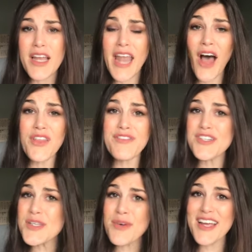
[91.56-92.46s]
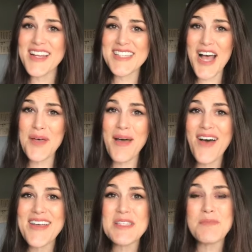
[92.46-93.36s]
Now, the first thing we're going to talk
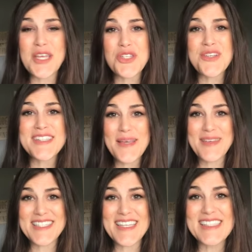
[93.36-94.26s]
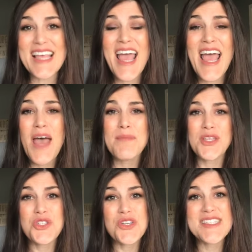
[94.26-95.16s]
about is Pinterest images.
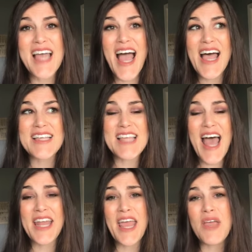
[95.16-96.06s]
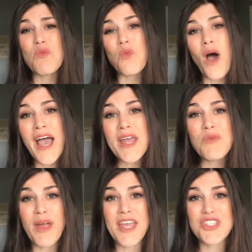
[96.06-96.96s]
Pinterest has had a
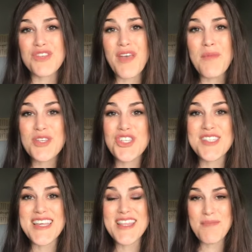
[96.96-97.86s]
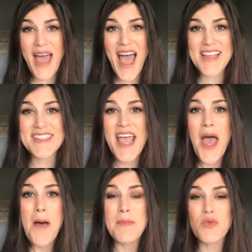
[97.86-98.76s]
wide range of images in the past,
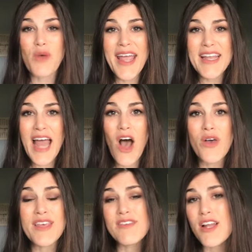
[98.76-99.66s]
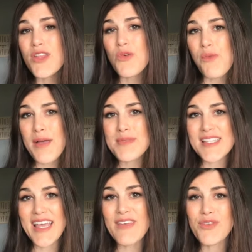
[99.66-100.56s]
but right now, even on their
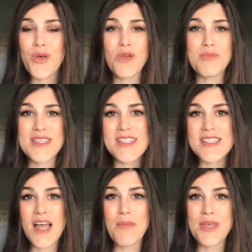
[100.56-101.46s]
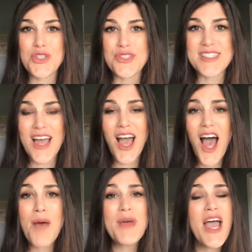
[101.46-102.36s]
website, if you go to
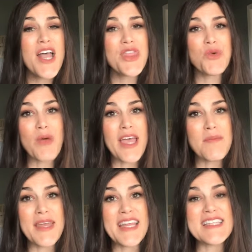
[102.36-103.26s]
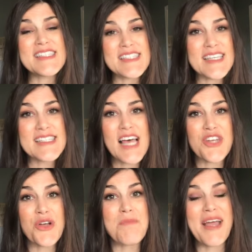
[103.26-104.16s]
business.pinterest.com, they're recommending
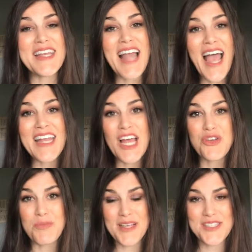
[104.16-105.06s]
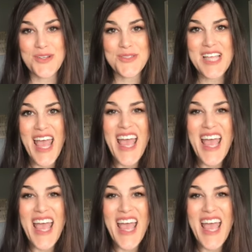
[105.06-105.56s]
600 by 900 pixels.